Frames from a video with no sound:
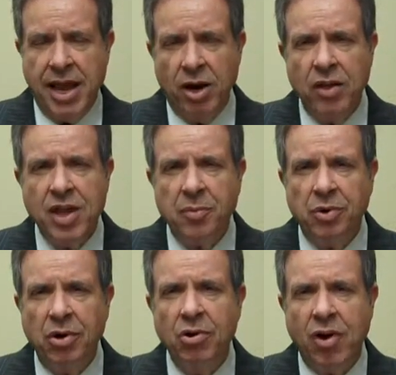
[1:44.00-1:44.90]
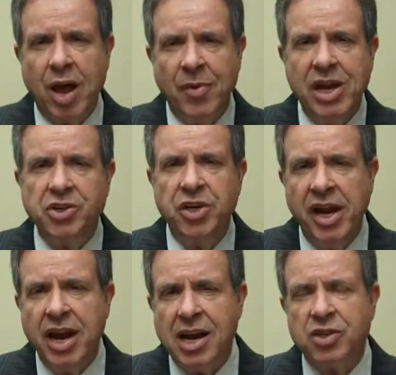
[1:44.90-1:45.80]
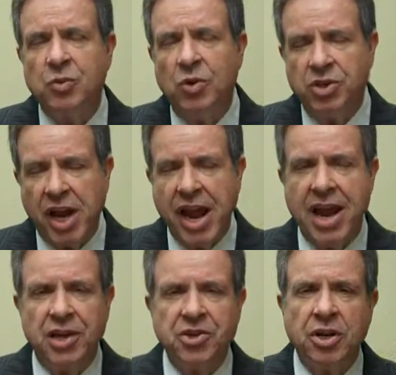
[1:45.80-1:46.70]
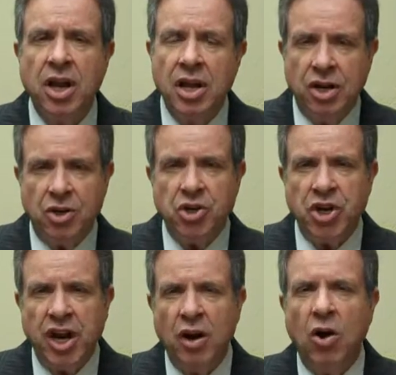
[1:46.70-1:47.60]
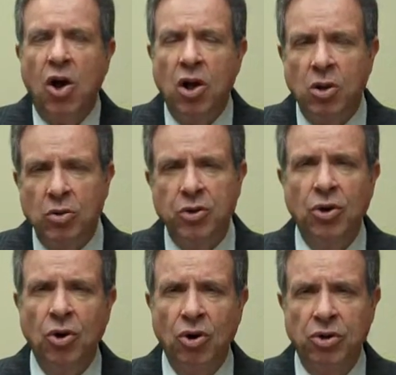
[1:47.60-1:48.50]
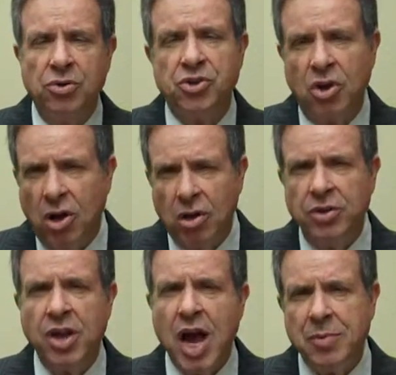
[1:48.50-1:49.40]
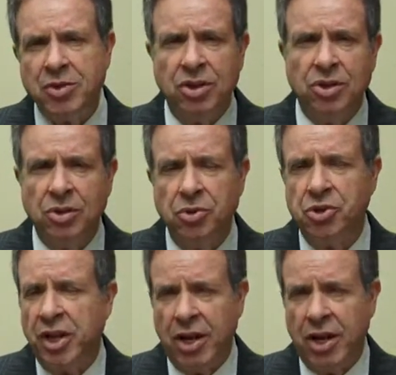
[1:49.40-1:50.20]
And on that program, each guest was asked to share all the hurdles, all the obstacles,